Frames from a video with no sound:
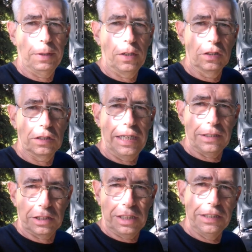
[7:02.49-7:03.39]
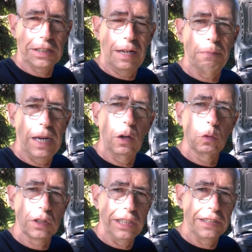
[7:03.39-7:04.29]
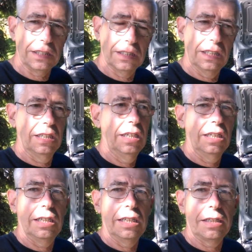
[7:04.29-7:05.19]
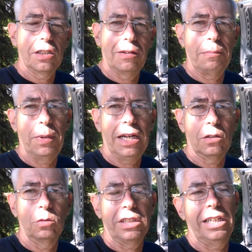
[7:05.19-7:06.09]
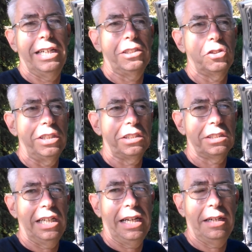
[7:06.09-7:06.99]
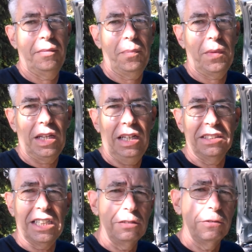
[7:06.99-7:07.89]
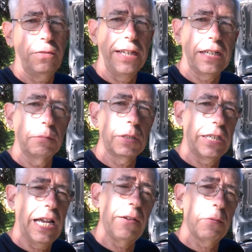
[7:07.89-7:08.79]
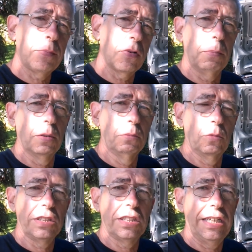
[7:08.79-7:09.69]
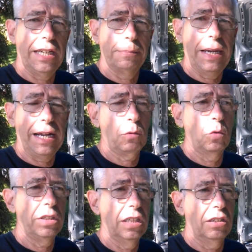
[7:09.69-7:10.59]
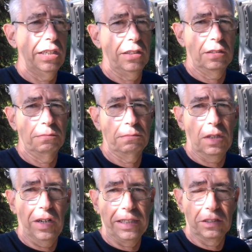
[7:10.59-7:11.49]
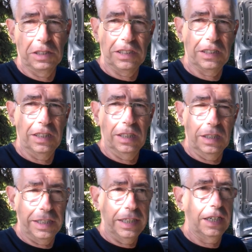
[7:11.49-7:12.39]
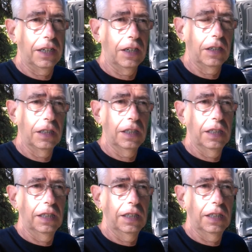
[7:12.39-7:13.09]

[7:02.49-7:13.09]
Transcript: because now the seat's unbolted. We've got to unplug all the electrics out. I don't think I'm going to have a problem with the airbag warning light on mine because it's the early car